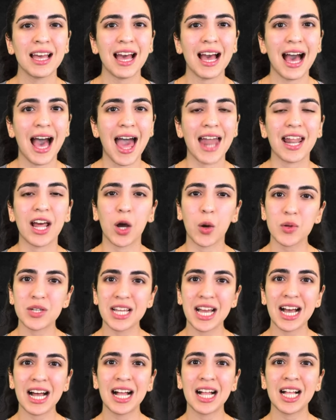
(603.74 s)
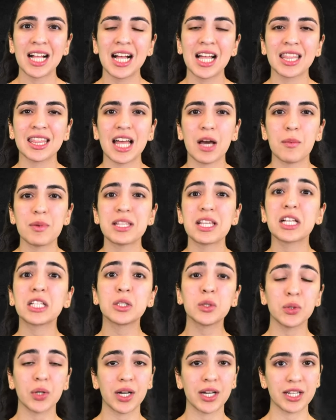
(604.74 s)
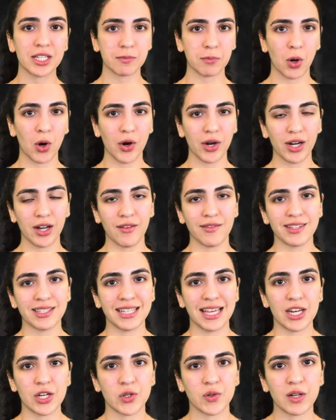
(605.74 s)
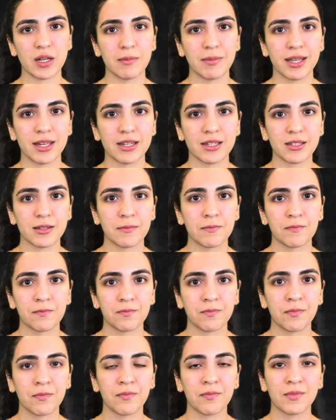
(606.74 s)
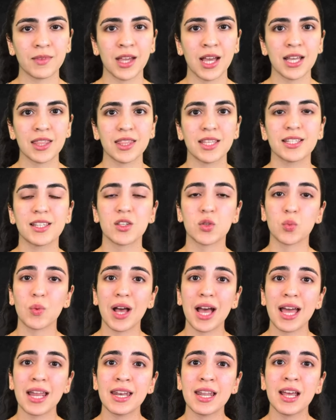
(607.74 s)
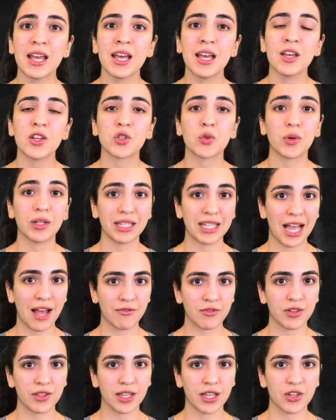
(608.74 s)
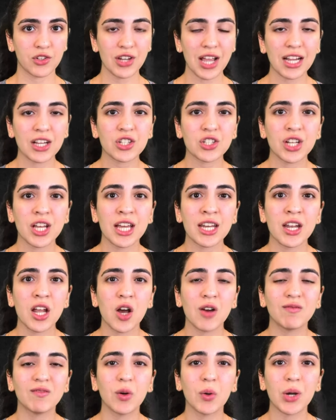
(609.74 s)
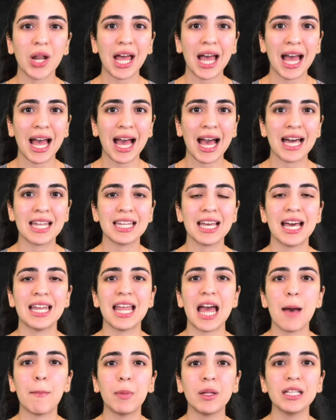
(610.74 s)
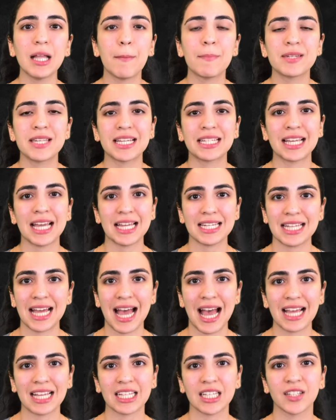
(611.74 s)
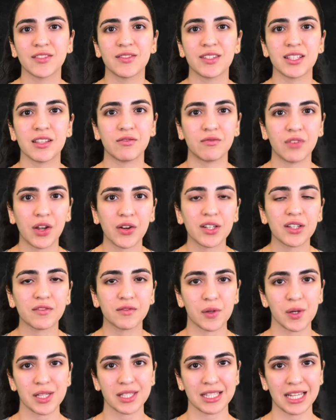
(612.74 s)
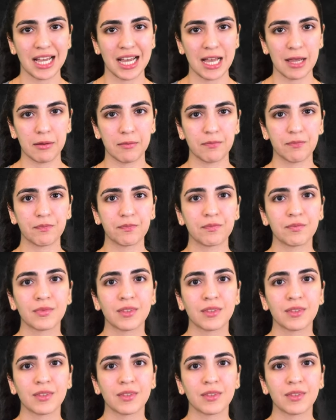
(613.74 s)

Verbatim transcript: at a hotel that was included as part of said treatment. This is when, shortly after the injection, Bona had an epileptic attack for the very first time.